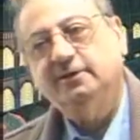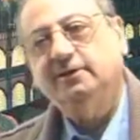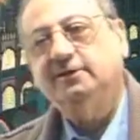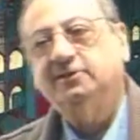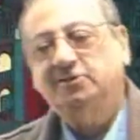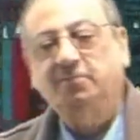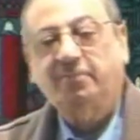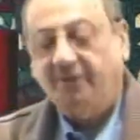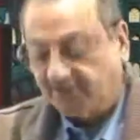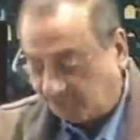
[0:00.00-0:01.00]
in the
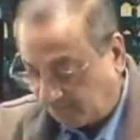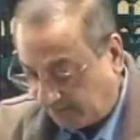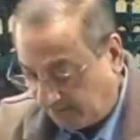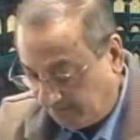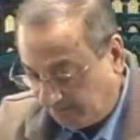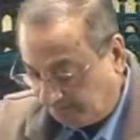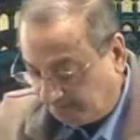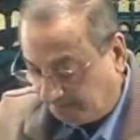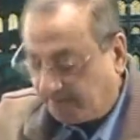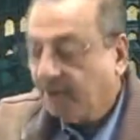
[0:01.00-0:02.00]
simplest way,
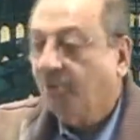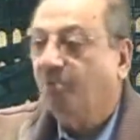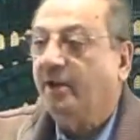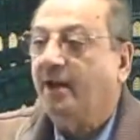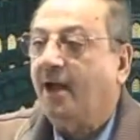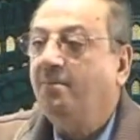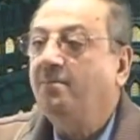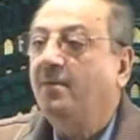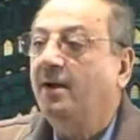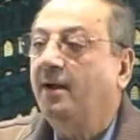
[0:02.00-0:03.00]
when
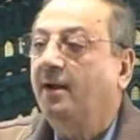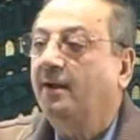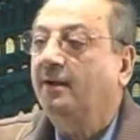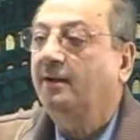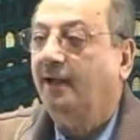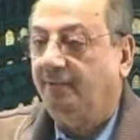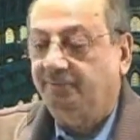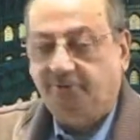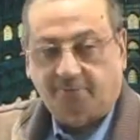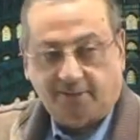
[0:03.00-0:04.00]
amma
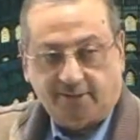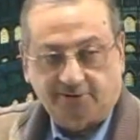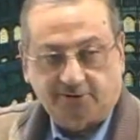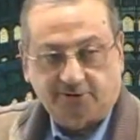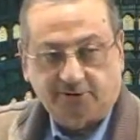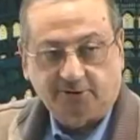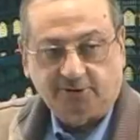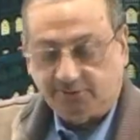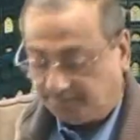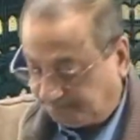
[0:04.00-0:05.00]
comes, brothers and sisters,